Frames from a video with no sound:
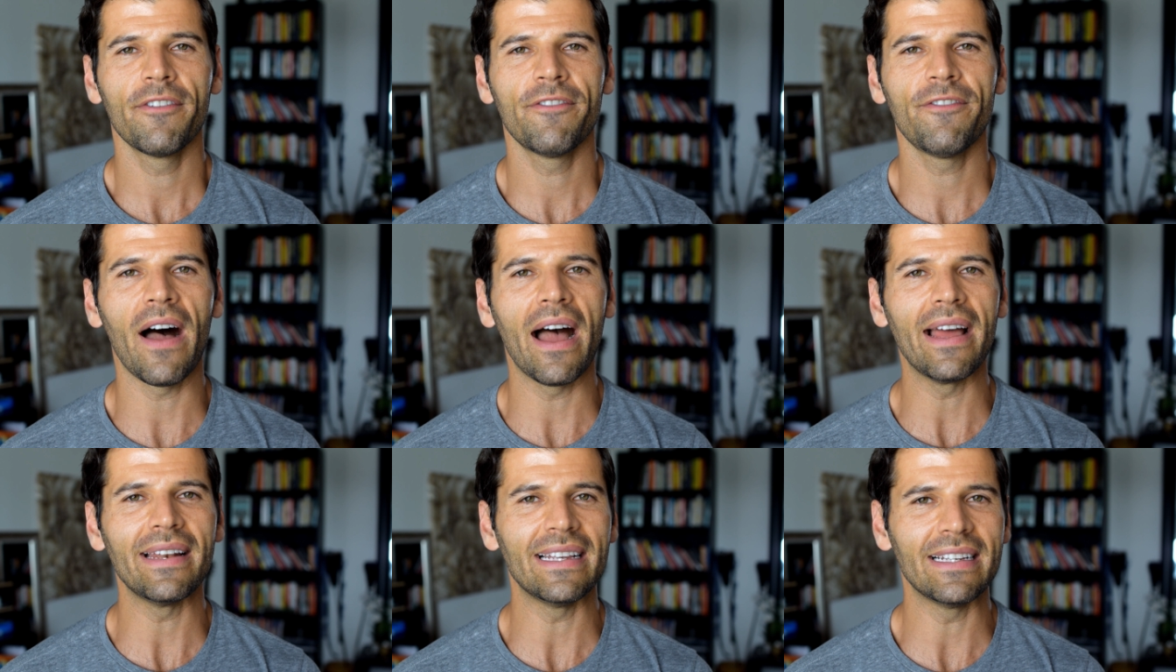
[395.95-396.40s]

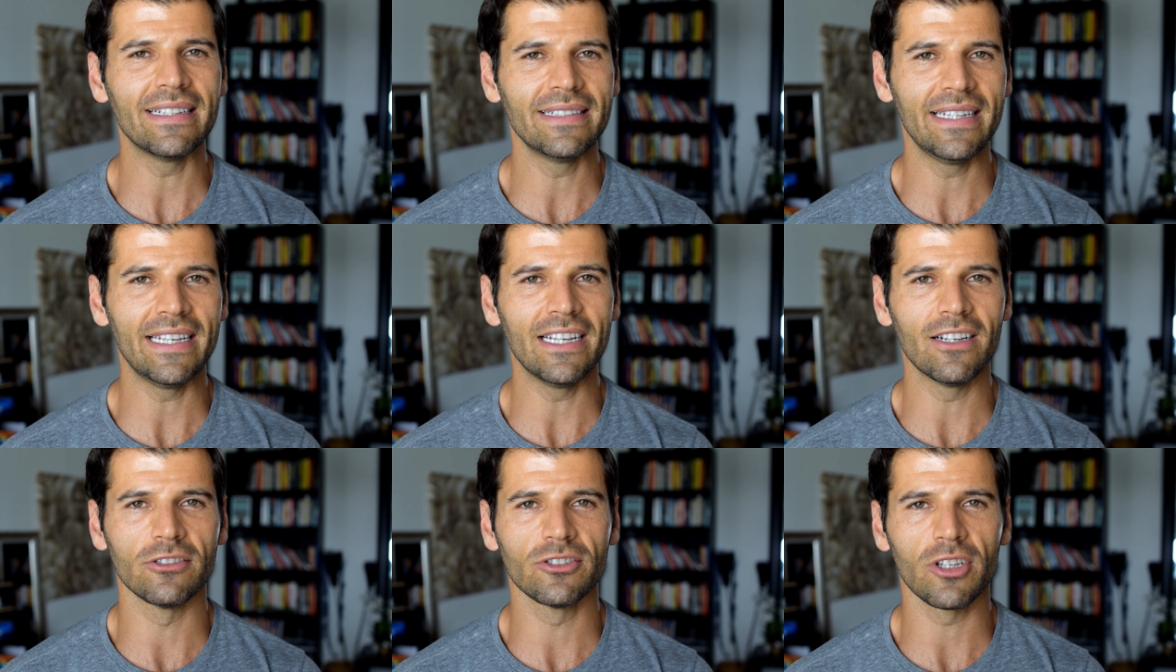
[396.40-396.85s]
finding
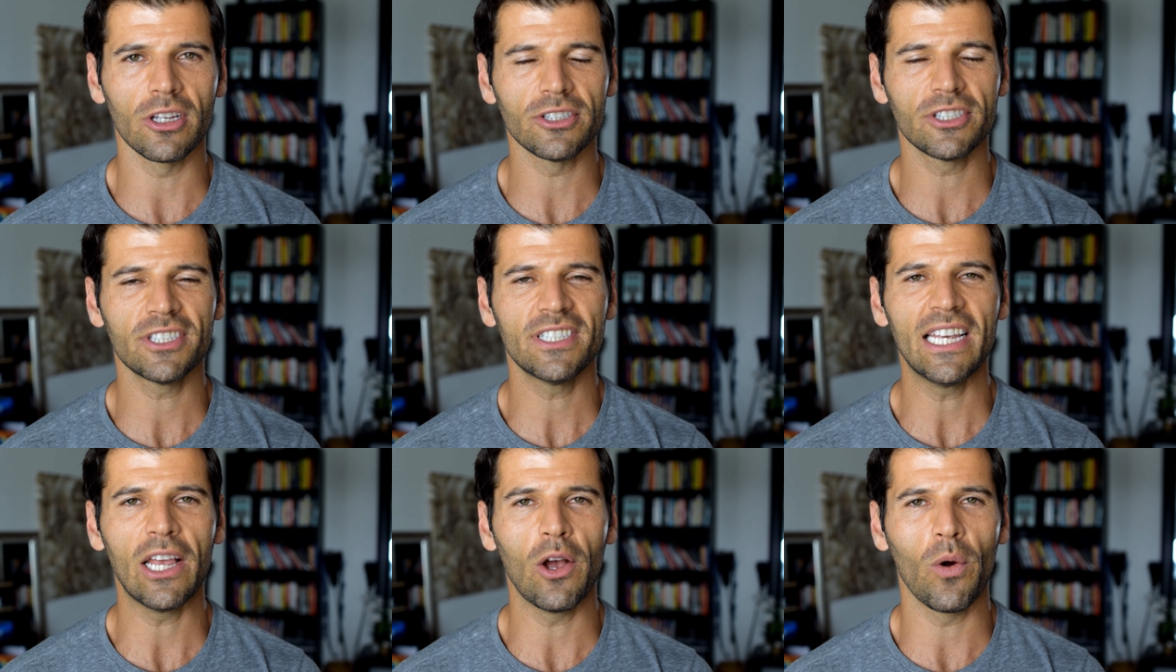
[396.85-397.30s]
deals on
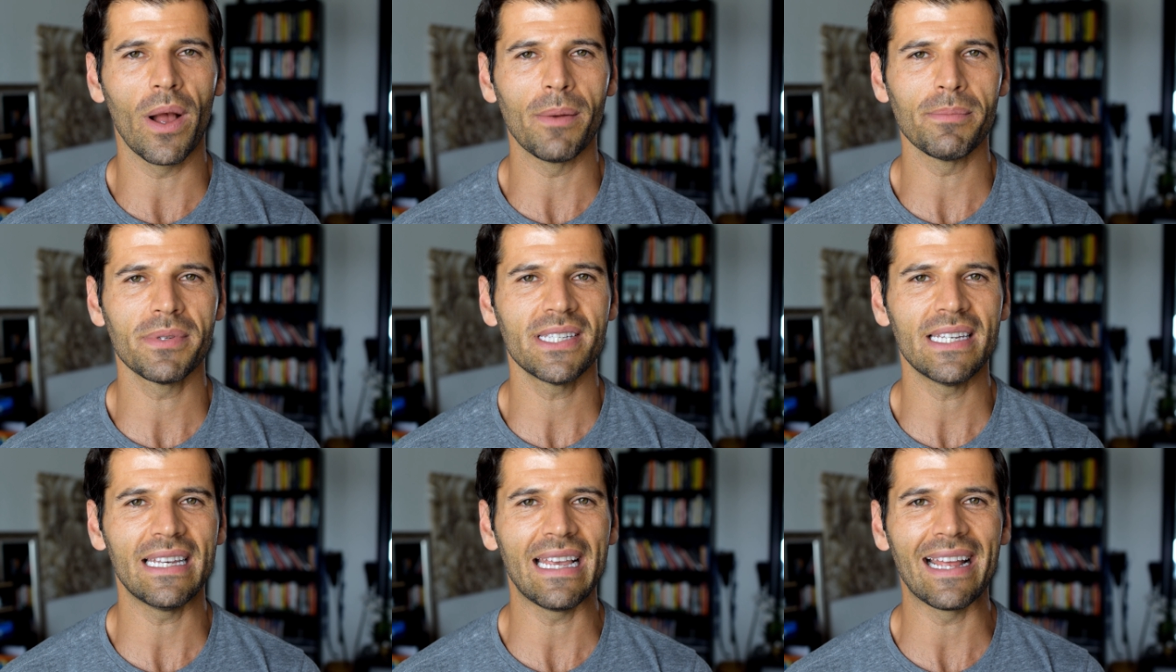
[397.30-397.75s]

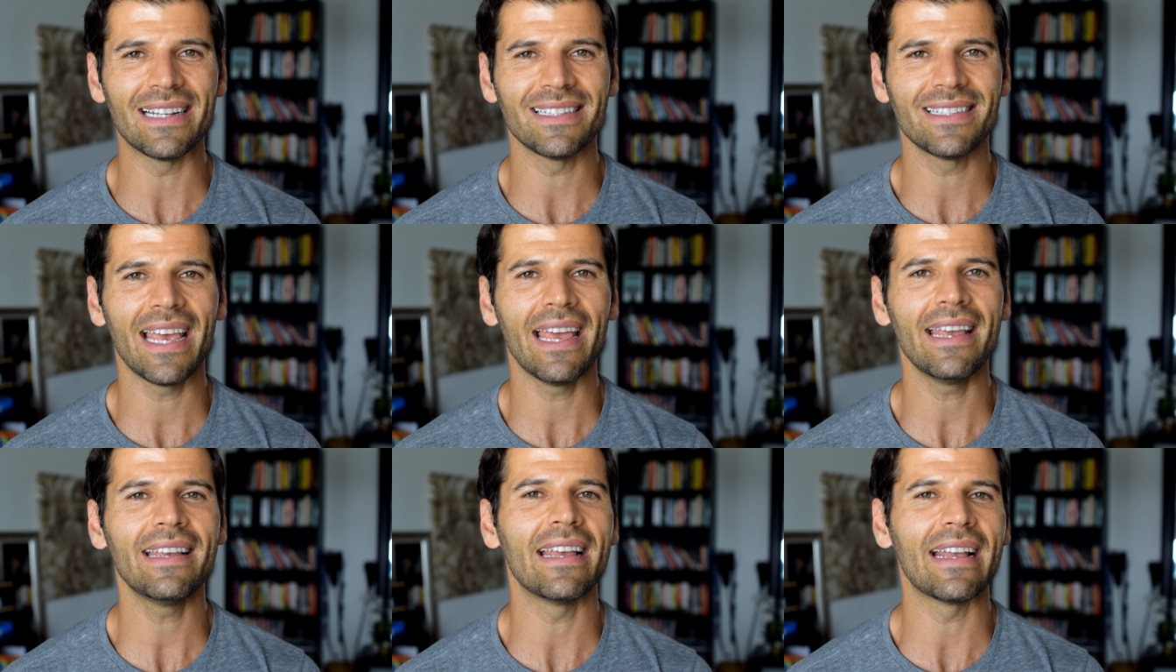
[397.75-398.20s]
COMC and
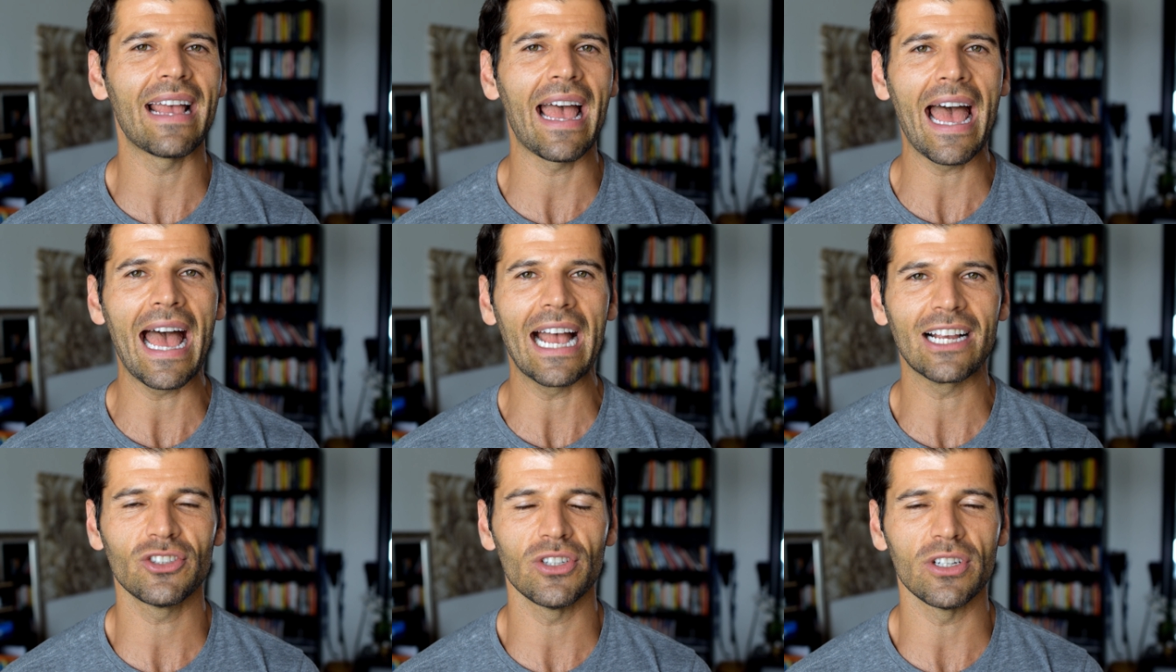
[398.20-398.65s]
taking
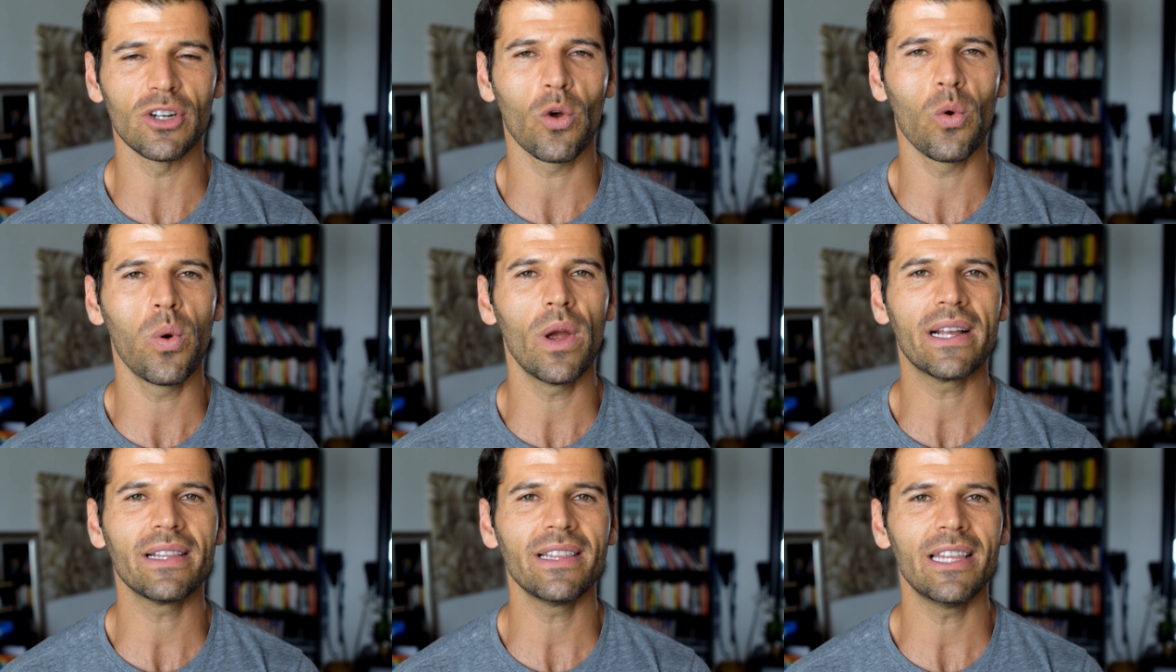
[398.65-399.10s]
action
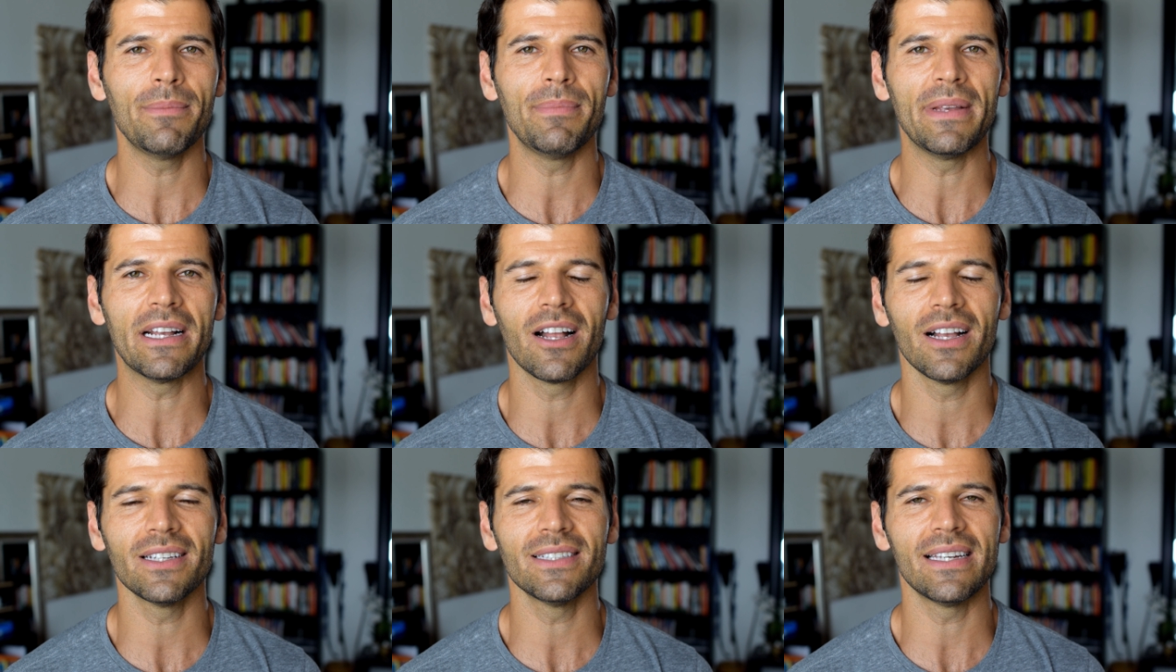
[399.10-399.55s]
quickly
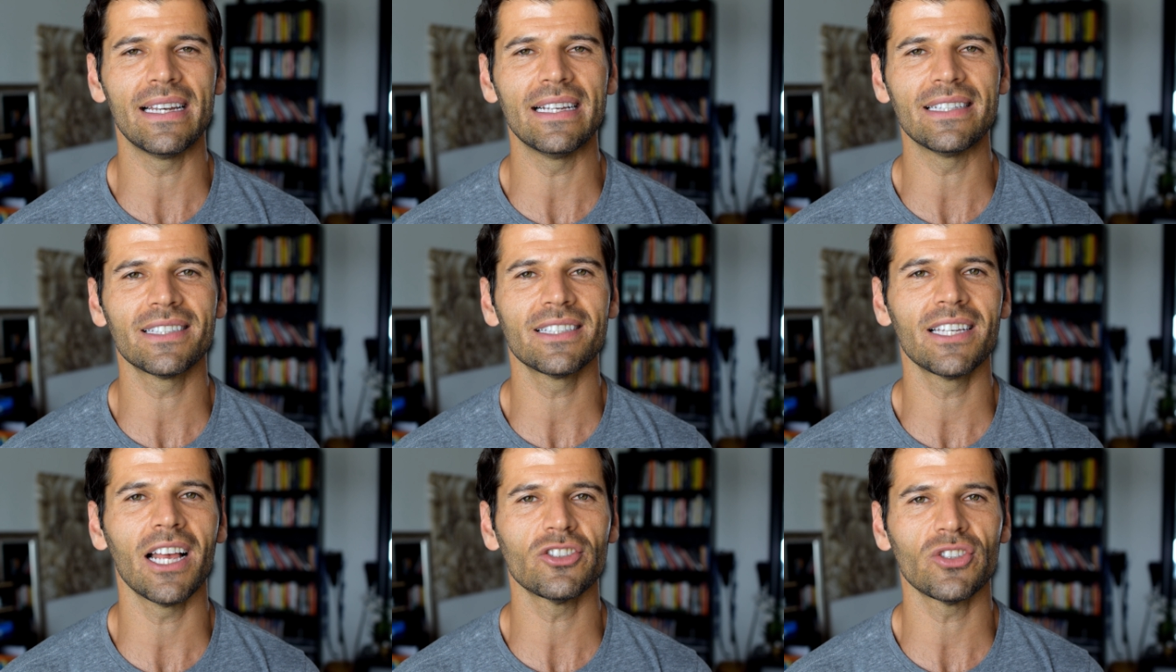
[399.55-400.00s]
because it is
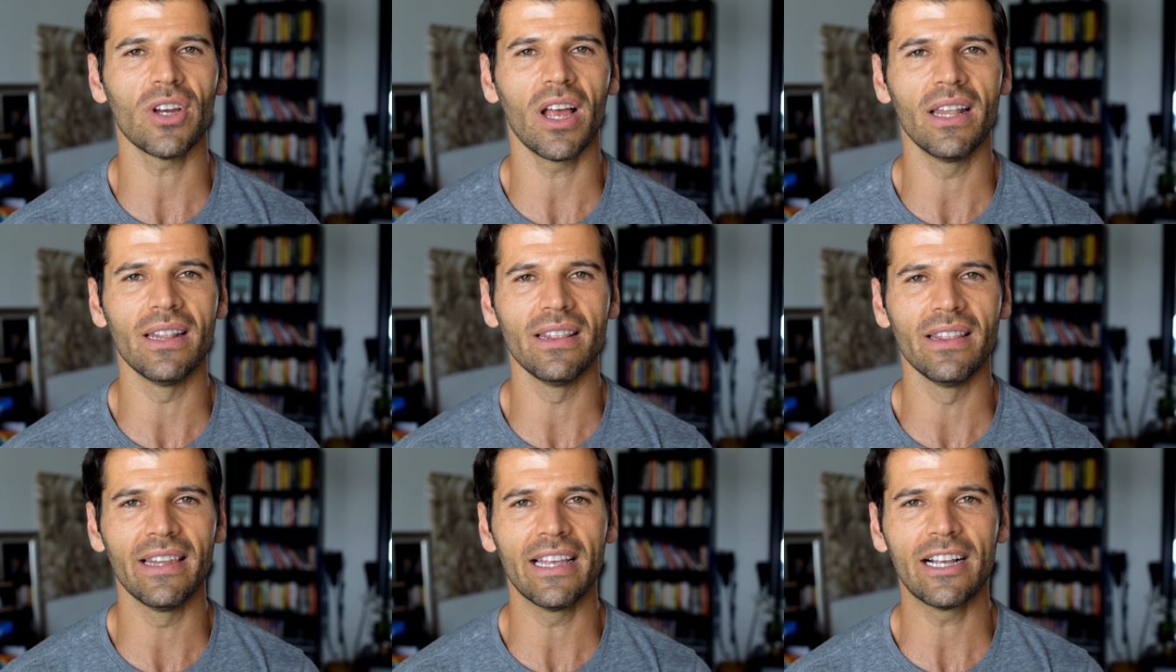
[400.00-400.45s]
such a
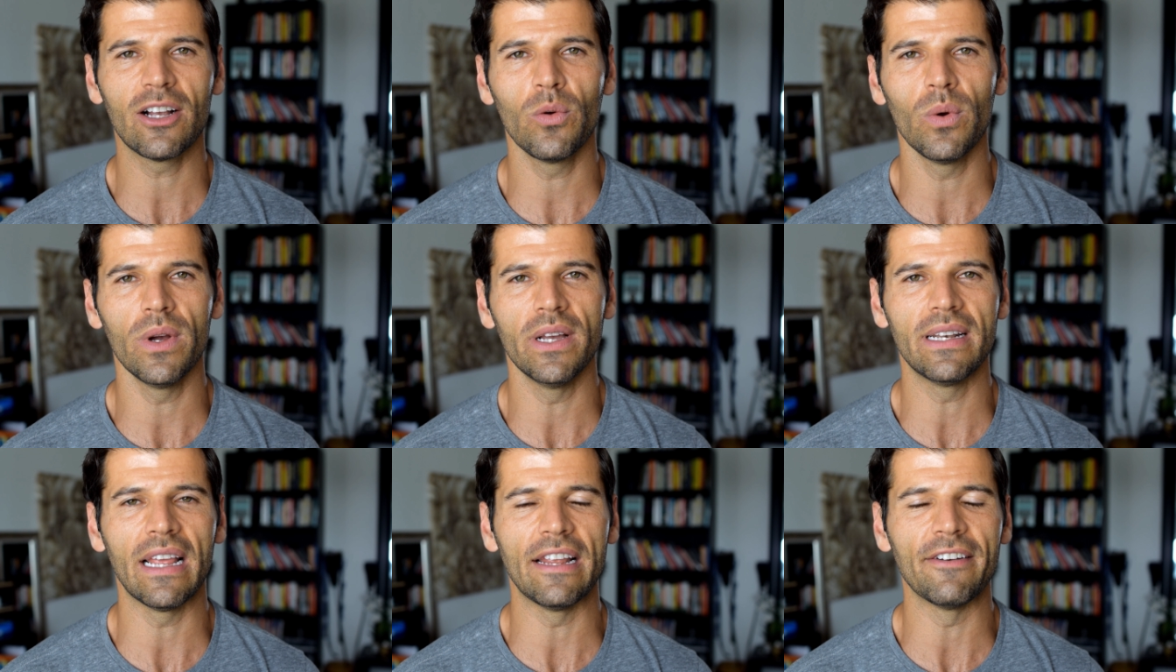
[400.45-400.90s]

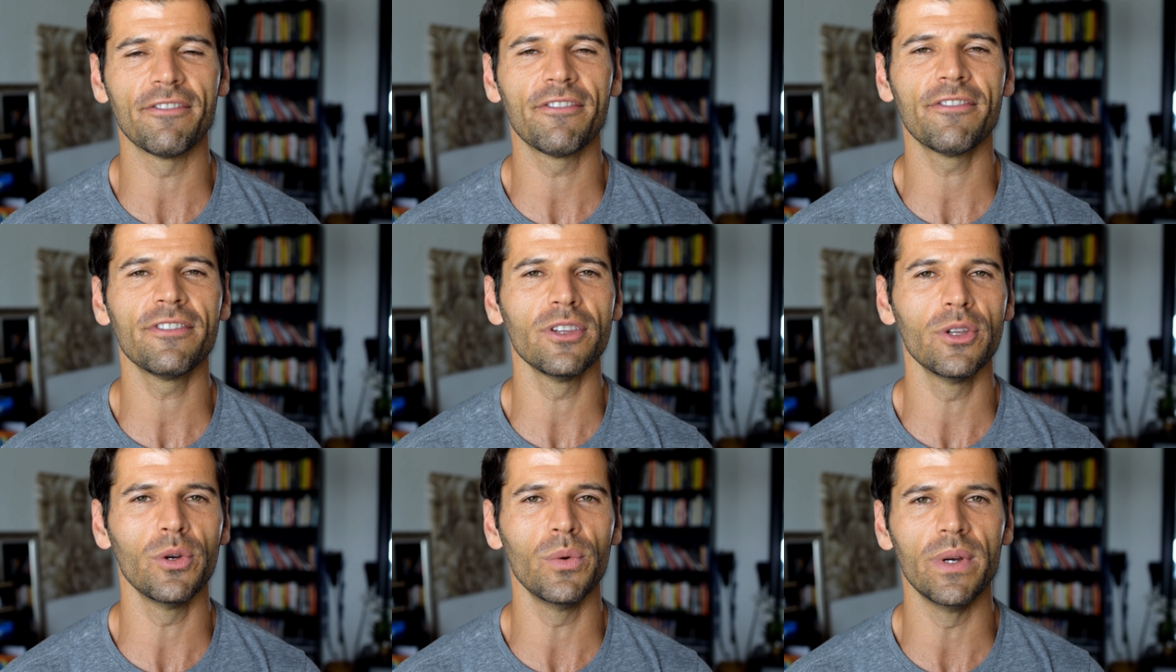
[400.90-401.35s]
liquid and
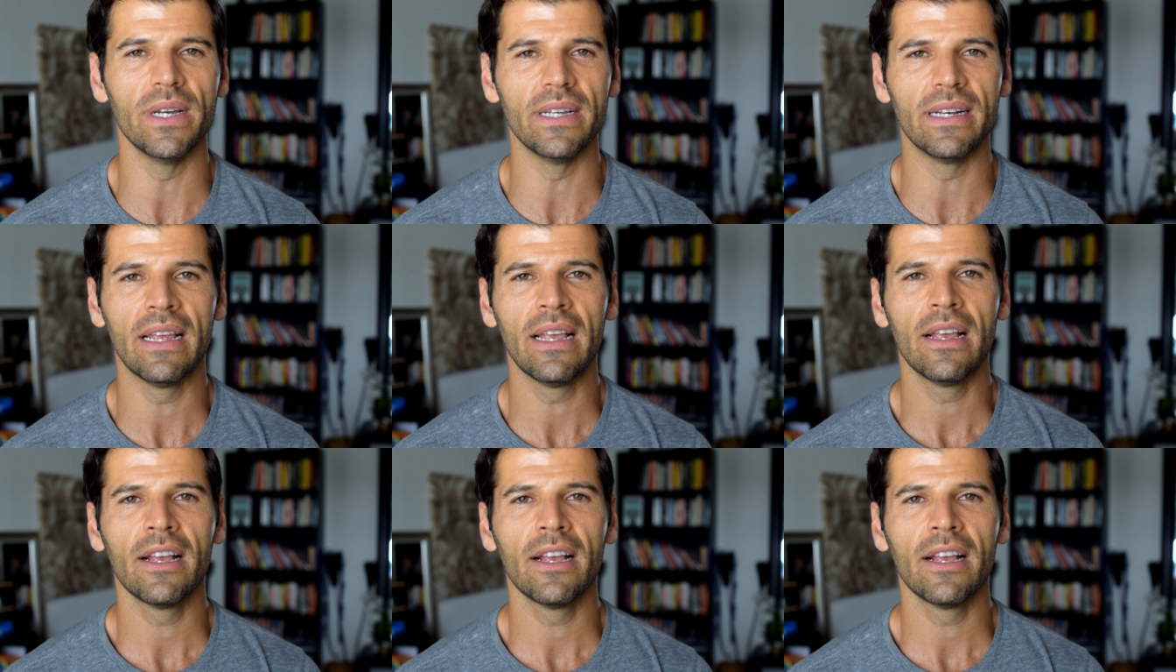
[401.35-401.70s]
fluid